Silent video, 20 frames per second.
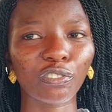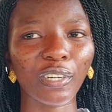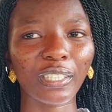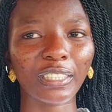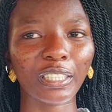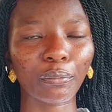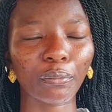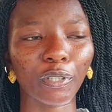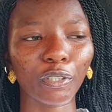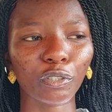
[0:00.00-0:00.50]

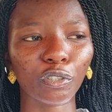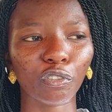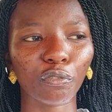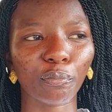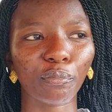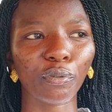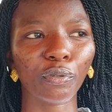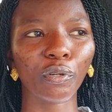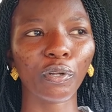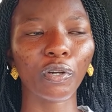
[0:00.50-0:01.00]
right amount of
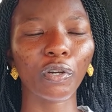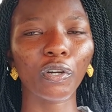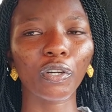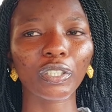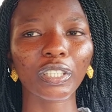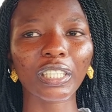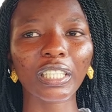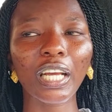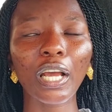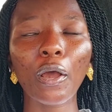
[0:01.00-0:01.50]

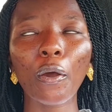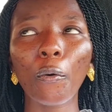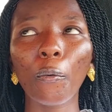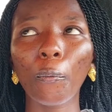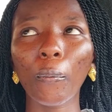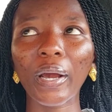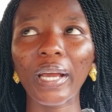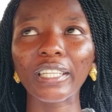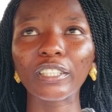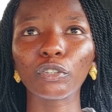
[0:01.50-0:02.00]
products,
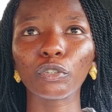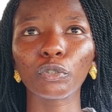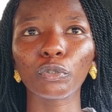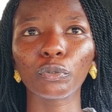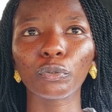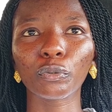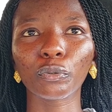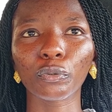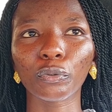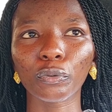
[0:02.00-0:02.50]
when
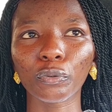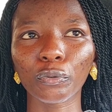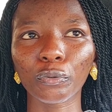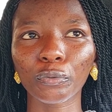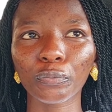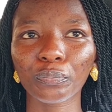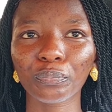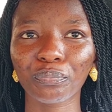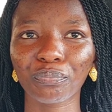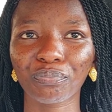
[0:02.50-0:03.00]
you